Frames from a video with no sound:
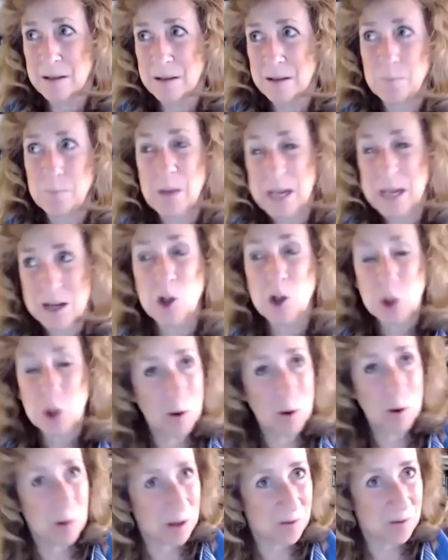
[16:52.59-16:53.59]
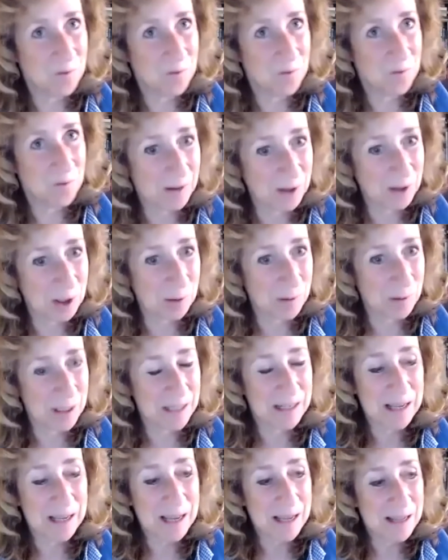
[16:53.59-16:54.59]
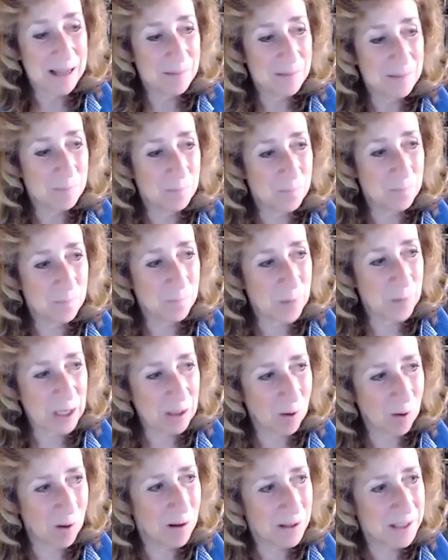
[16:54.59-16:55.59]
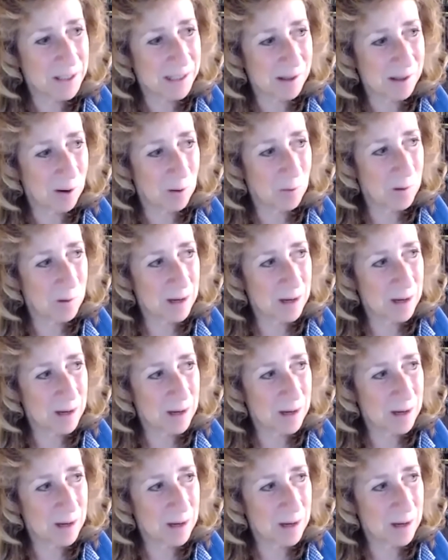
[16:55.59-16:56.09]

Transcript: page turning feel to it. But also